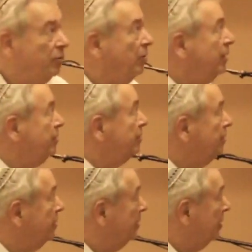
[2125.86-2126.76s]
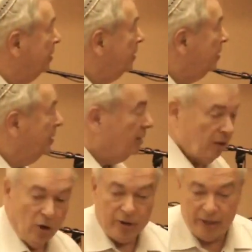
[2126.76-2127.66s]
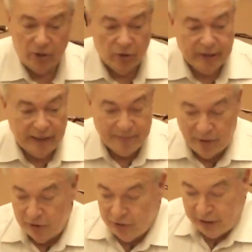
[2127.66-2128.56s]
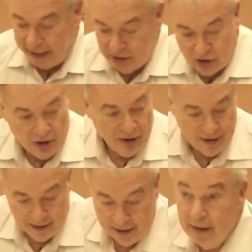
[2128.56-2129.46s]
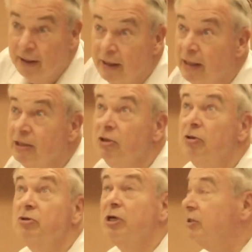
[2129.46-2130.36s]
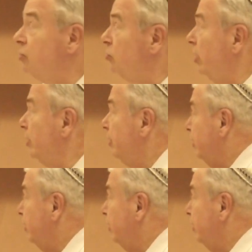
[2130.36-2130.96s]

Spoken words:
What? Okay, you know what, can I borrow your cane, sir? Yes. This will do just as well.